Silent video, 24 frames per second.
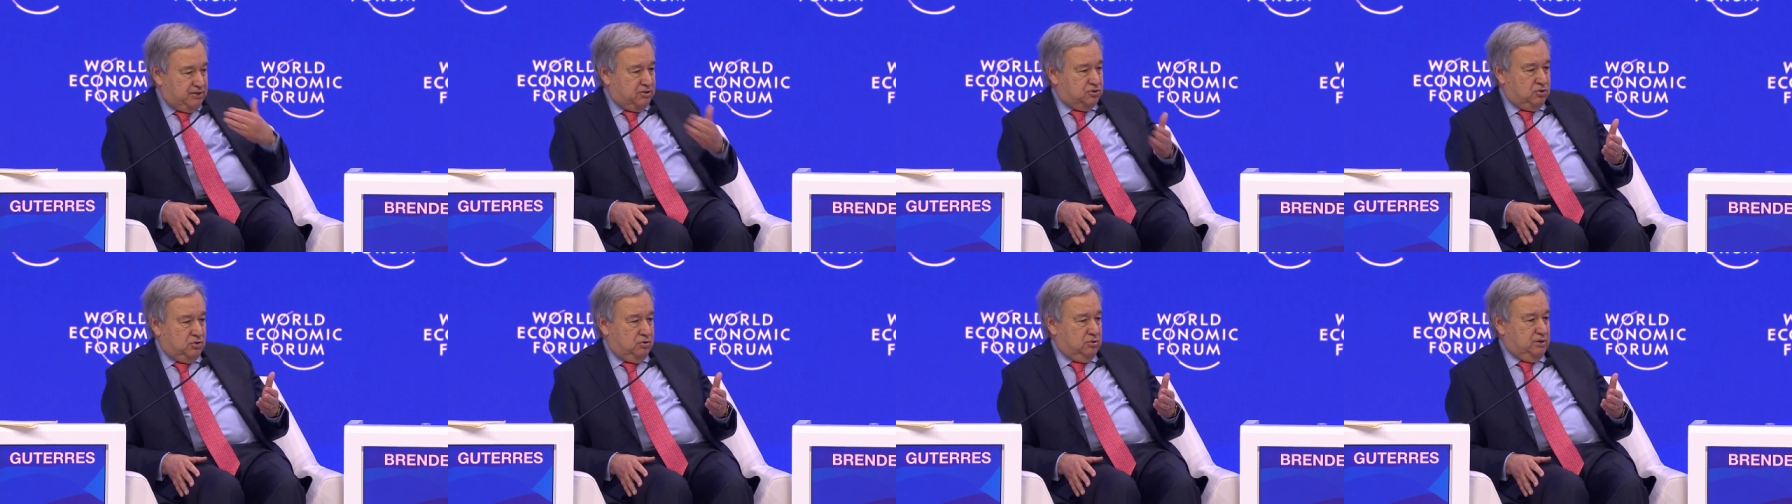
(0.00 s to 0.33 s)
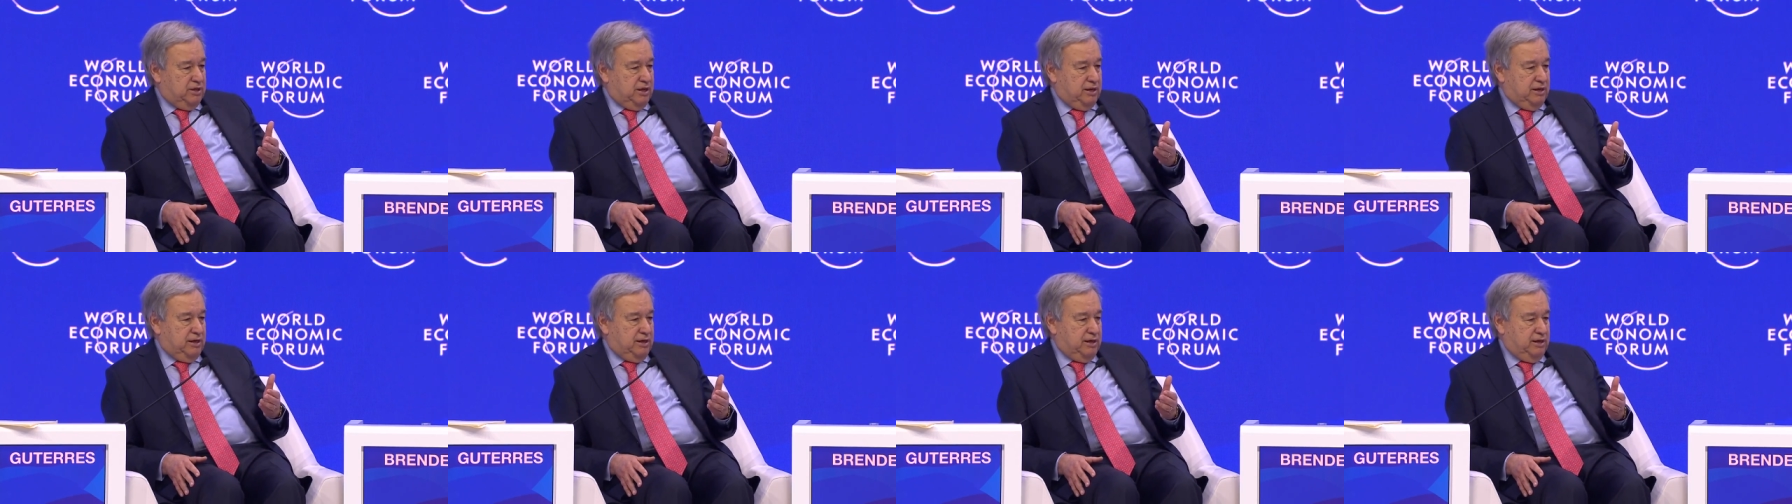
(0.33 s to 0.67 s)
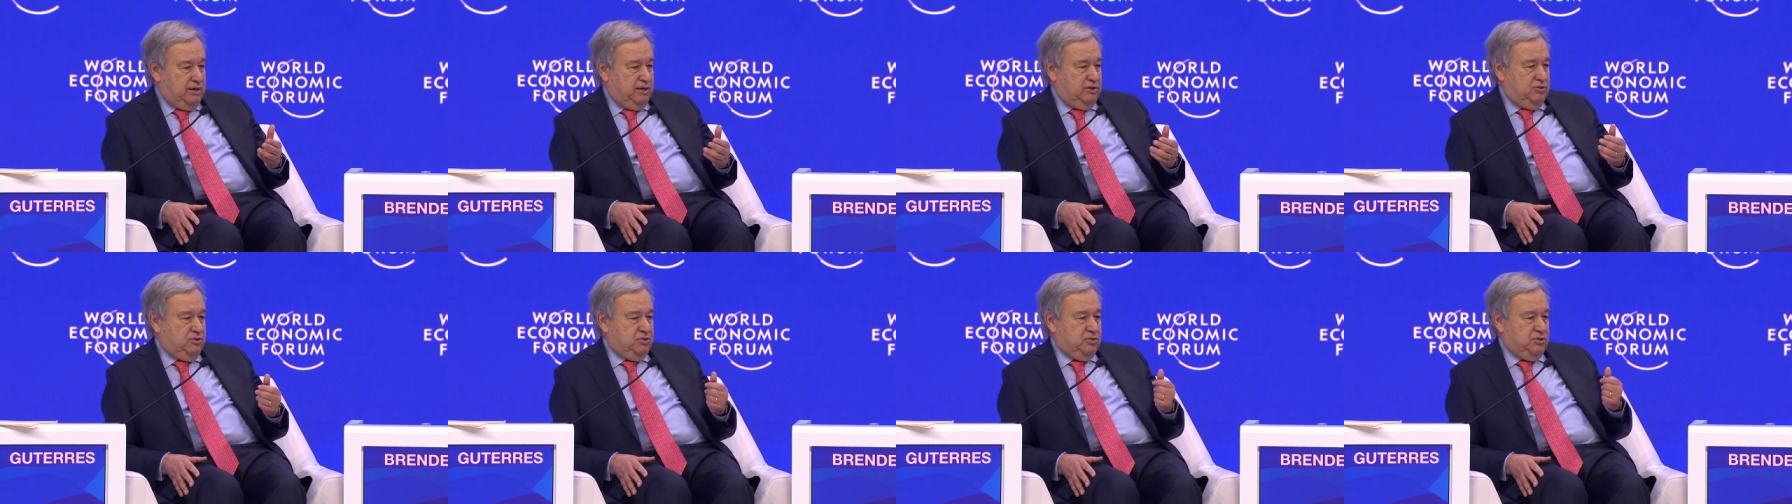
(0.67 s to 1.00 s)
strongly
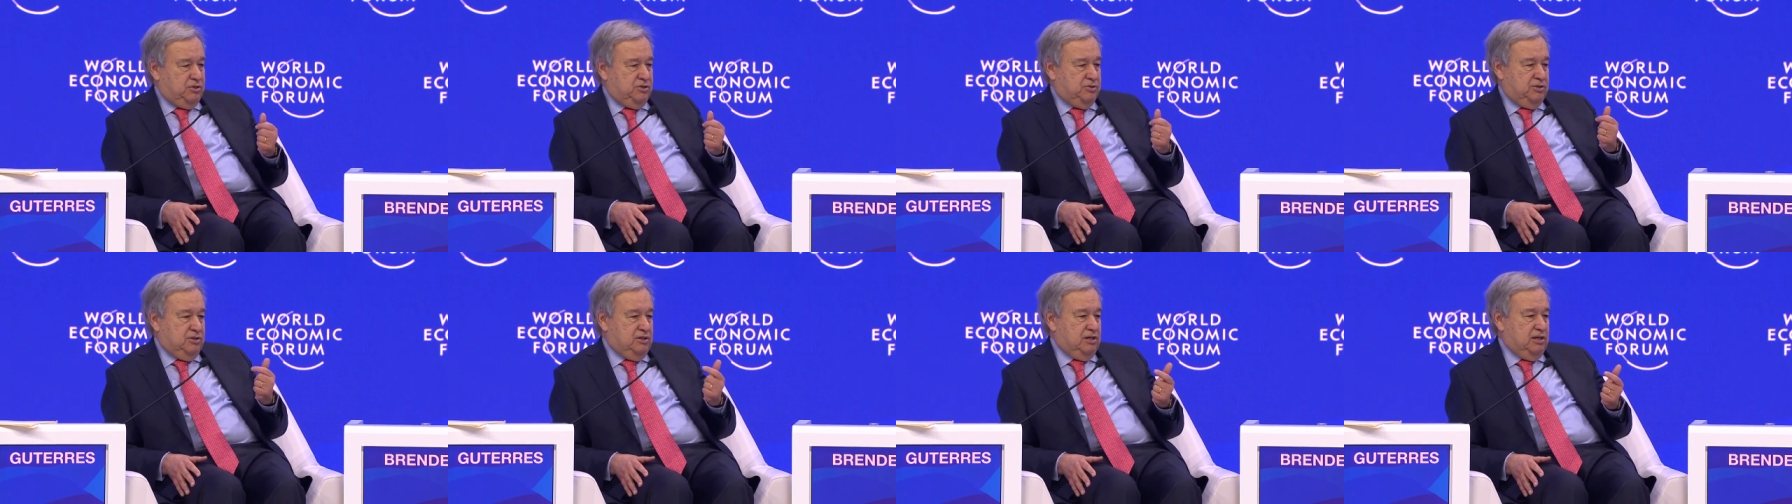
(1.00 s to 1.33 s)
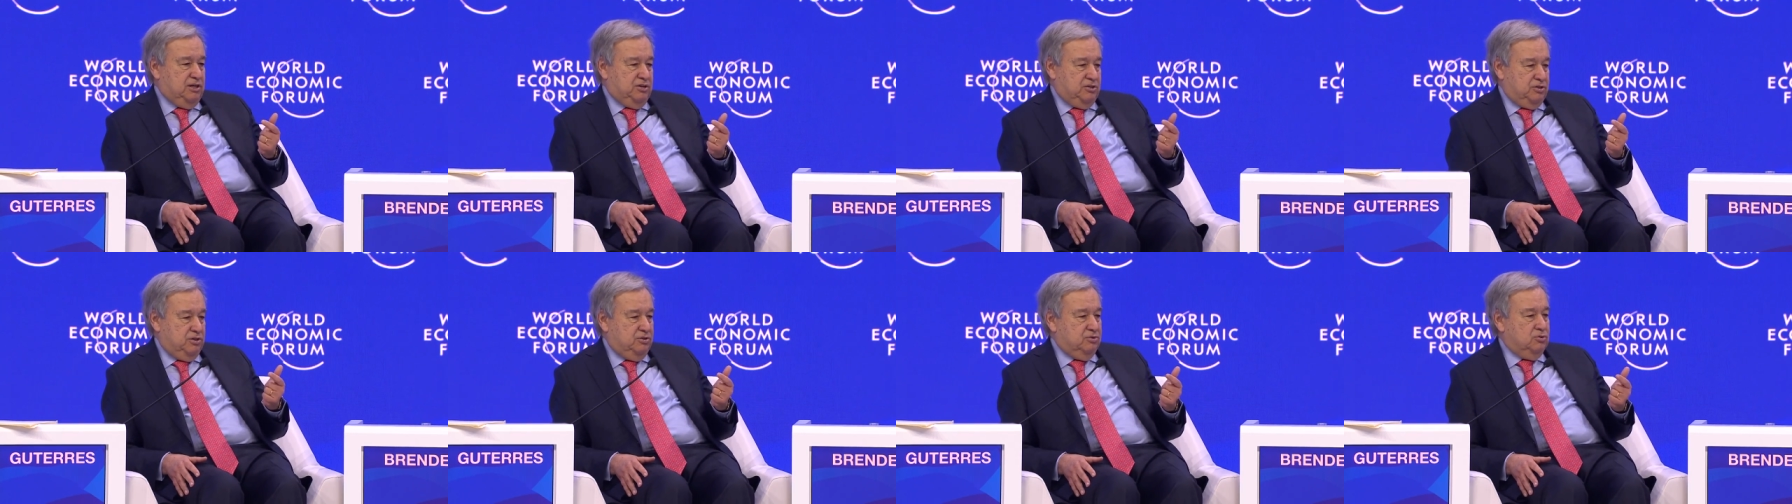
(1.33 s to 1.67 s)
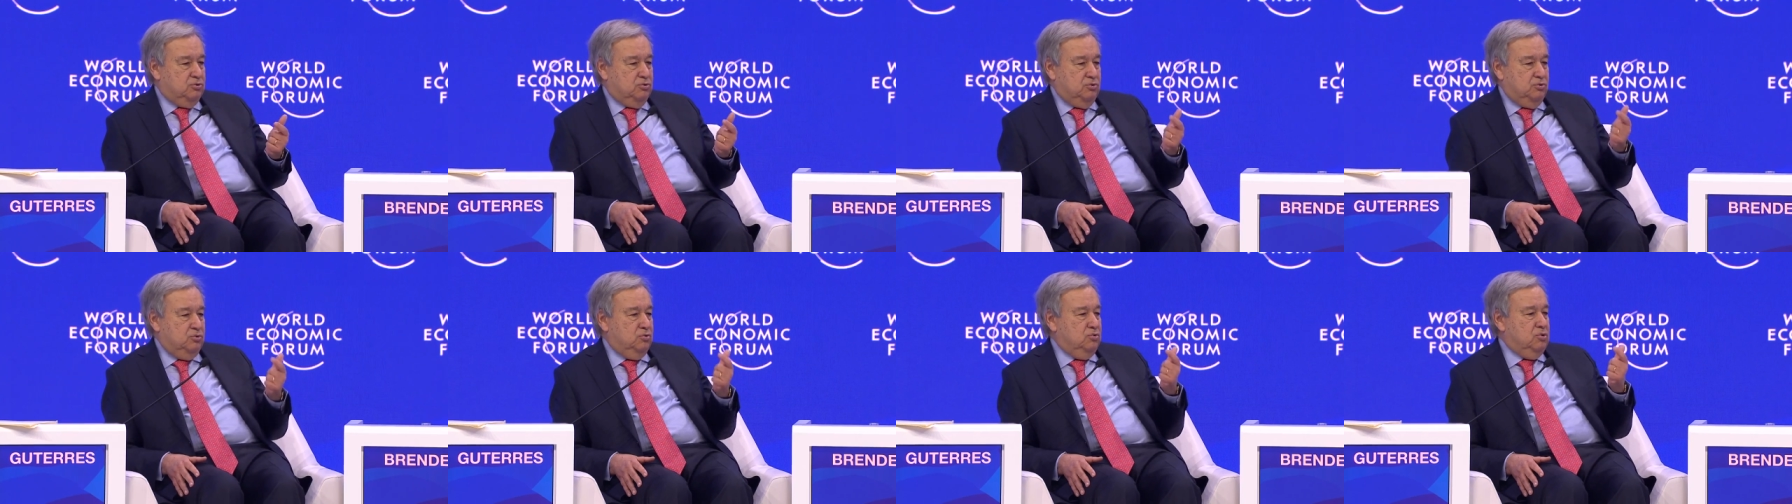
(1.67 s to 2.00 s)
engaged, is in relation
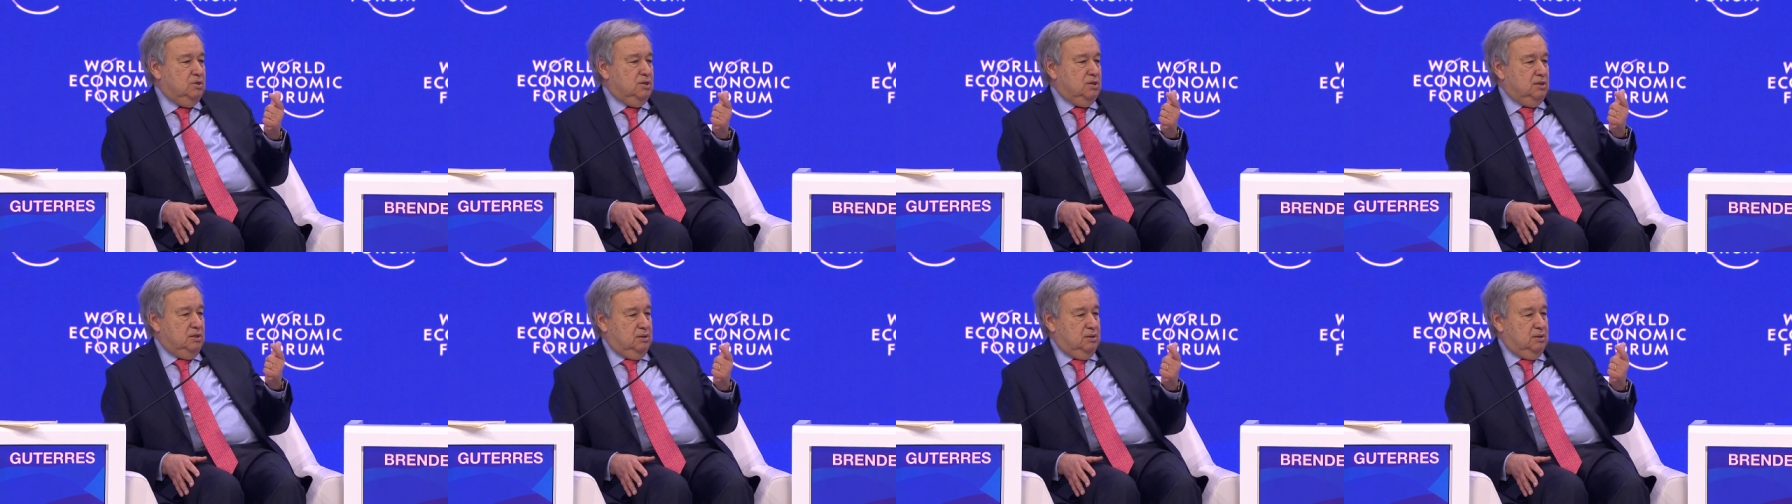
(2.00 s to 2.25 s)
to